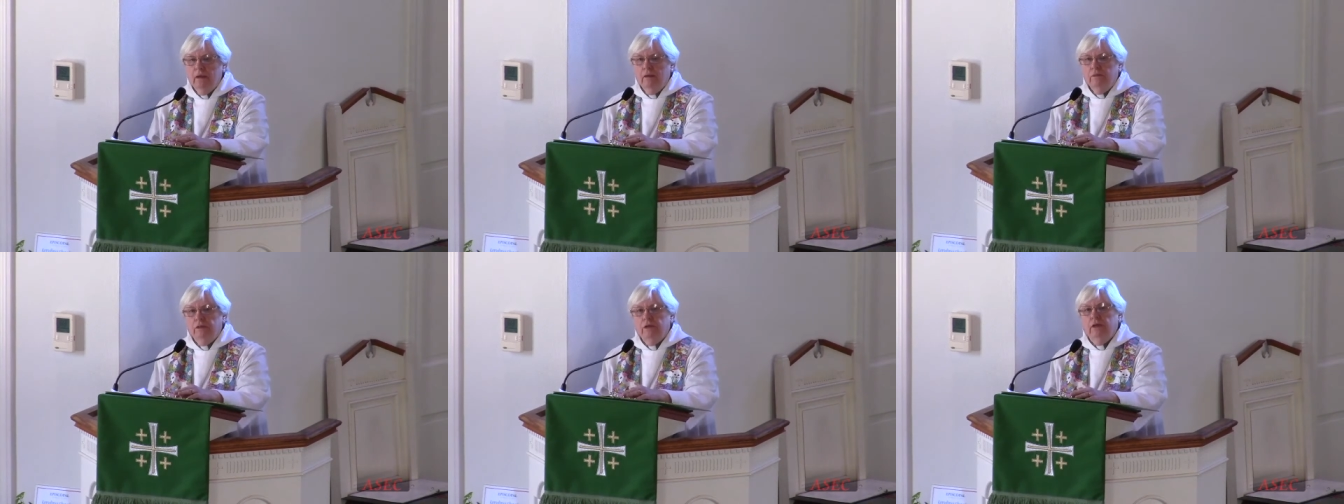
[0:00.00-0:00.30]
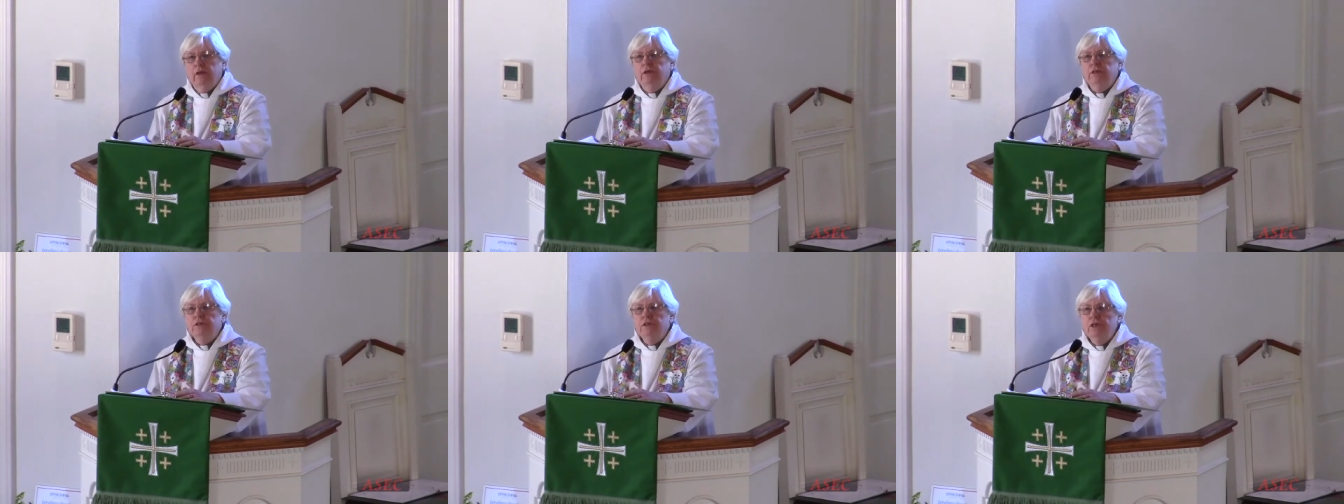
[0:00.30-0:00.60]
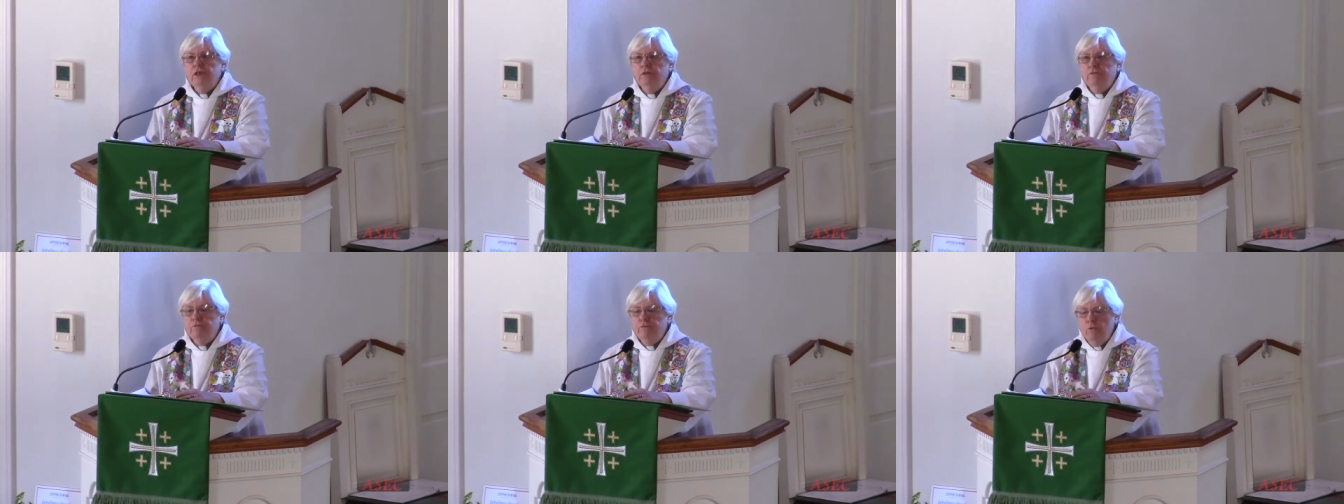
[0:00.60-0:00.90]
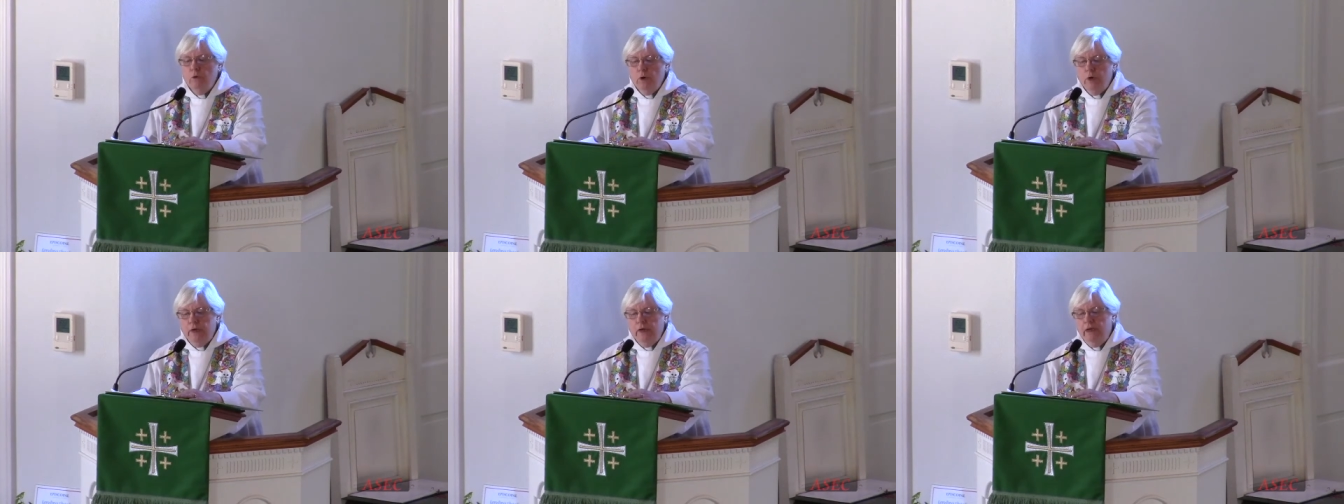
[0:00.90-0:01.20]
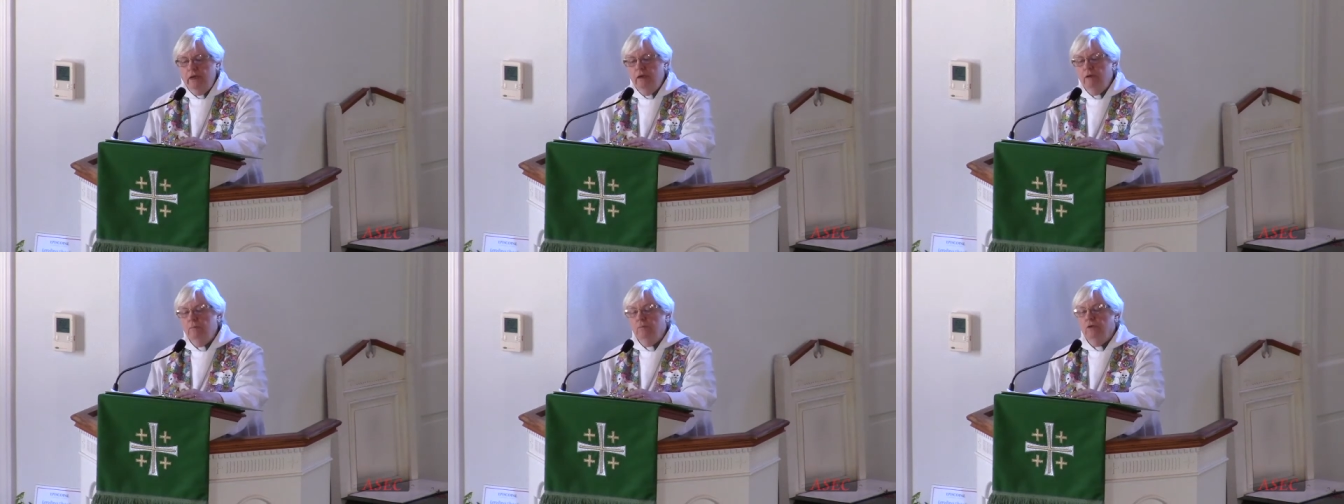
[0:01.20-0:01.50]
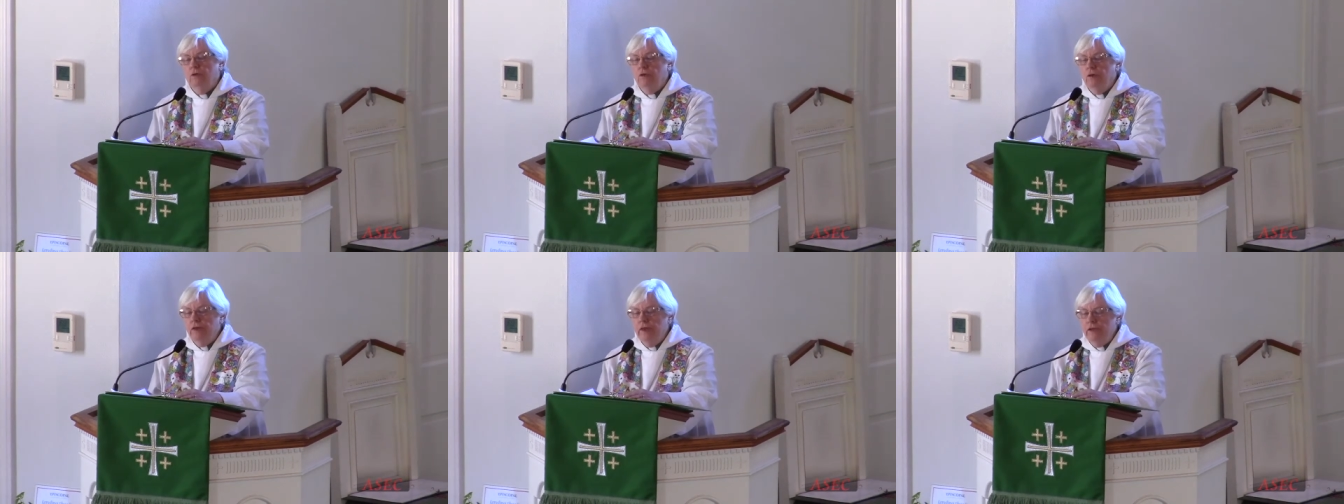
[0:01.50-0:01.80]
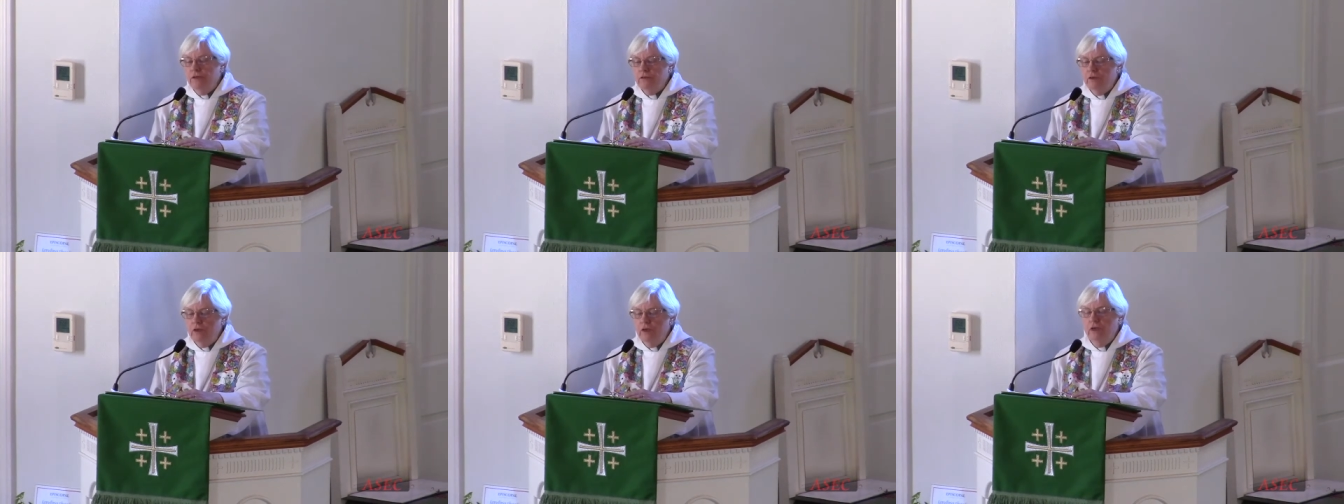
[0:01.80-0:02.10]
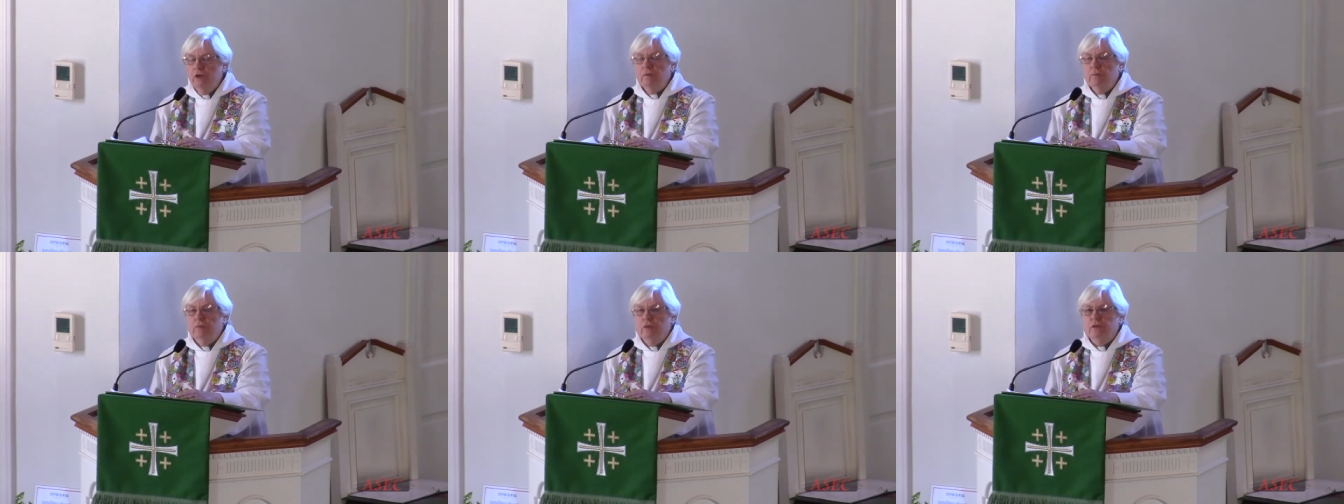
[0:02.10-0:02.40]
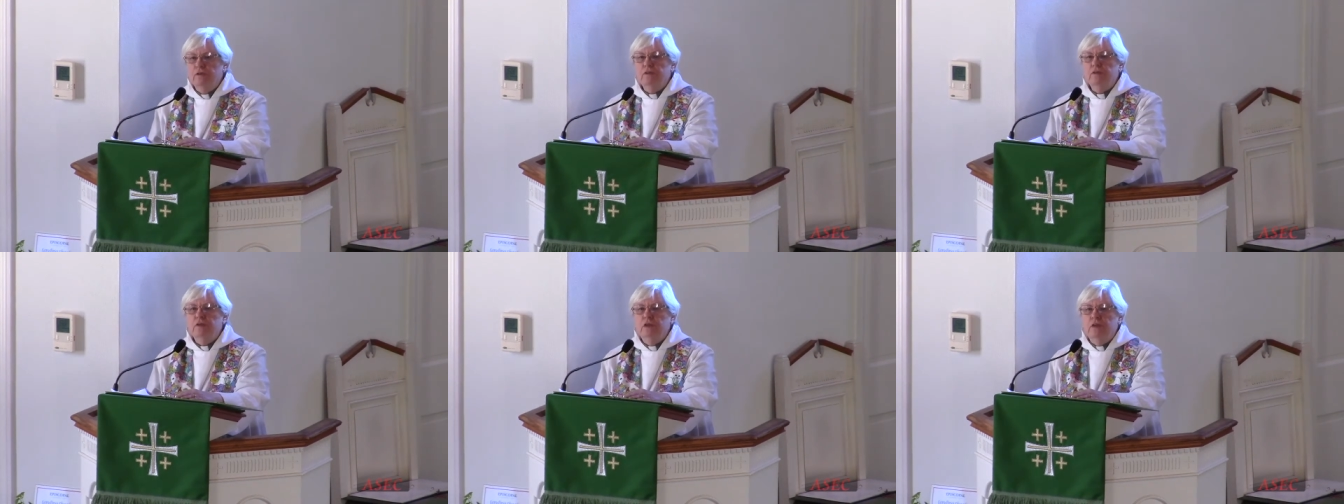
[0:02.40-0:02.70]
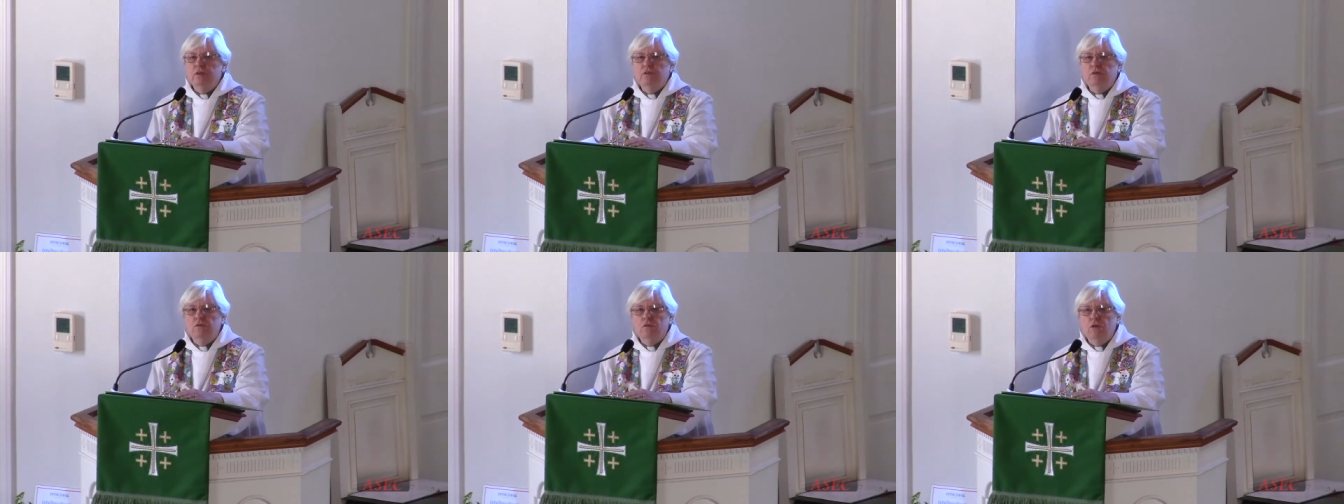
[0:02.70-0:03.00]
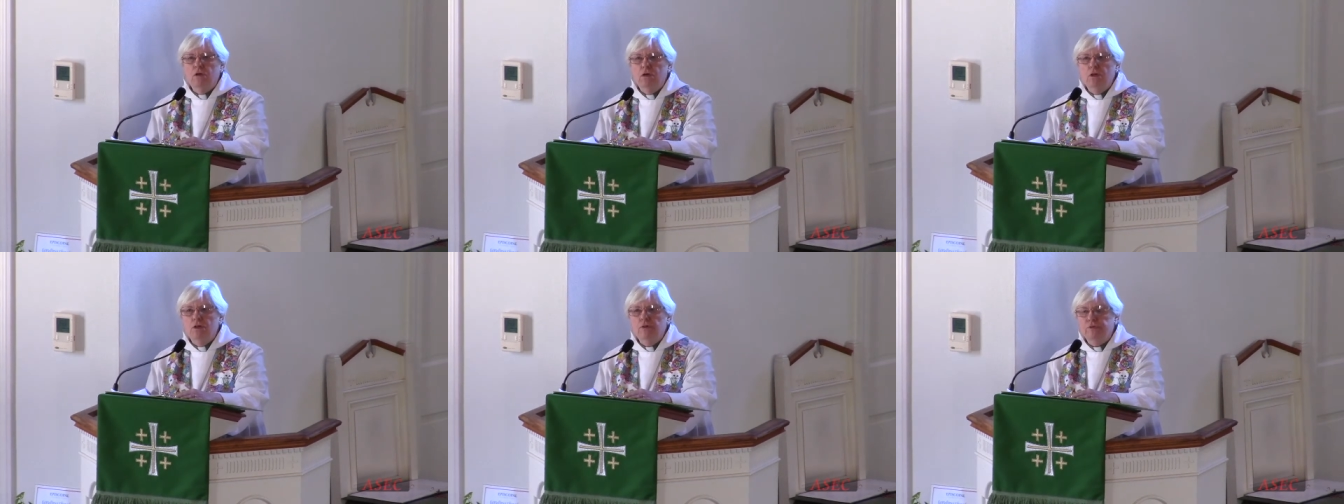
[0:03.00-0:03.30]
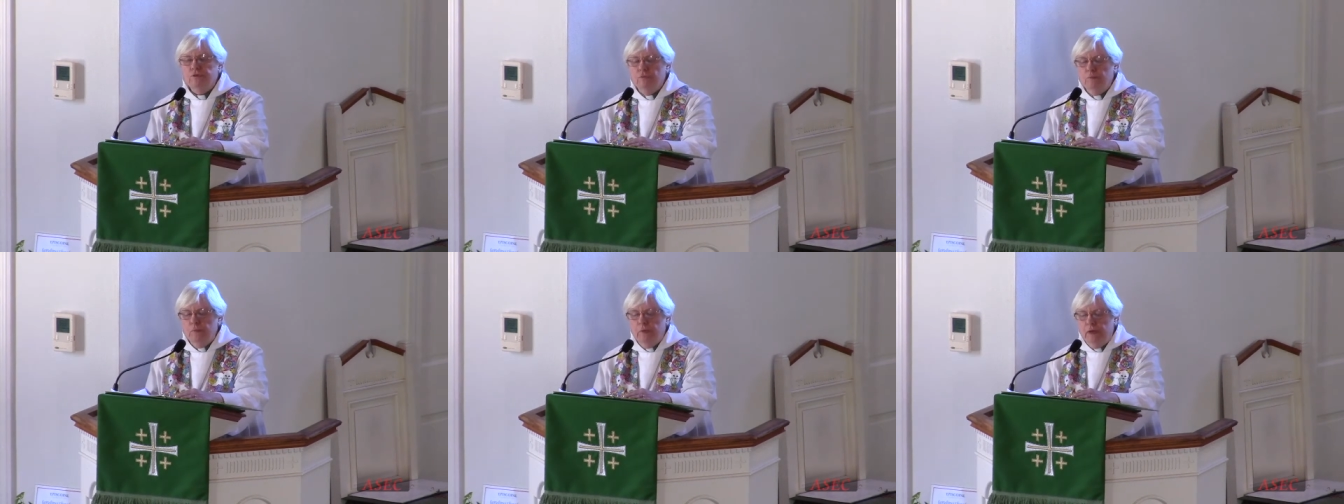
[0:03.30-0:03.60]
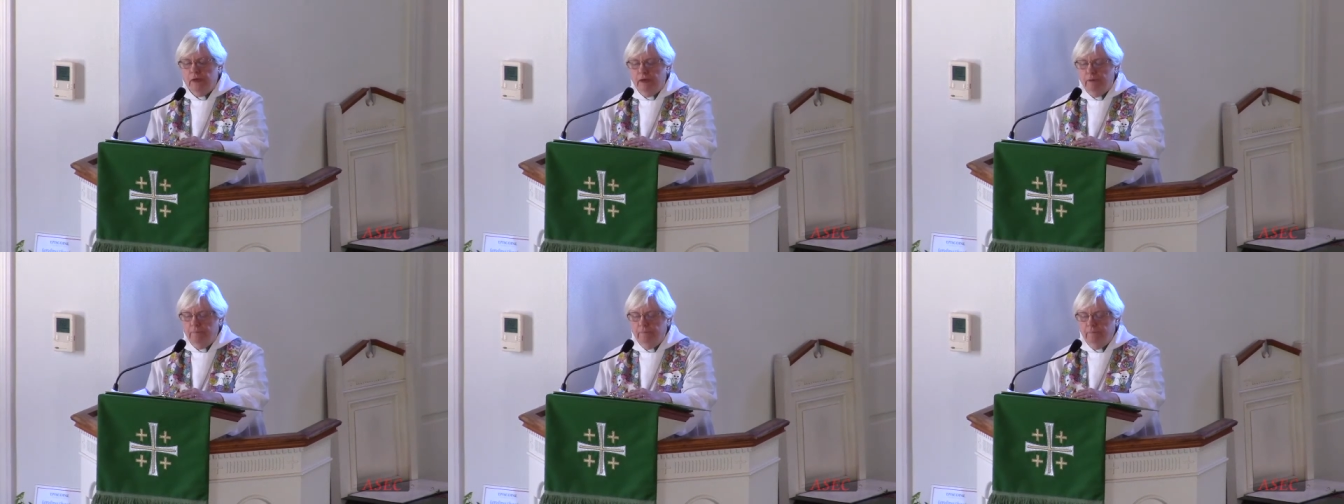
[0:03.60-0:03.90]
The 1940 hymnal has a hymn that says it all to me.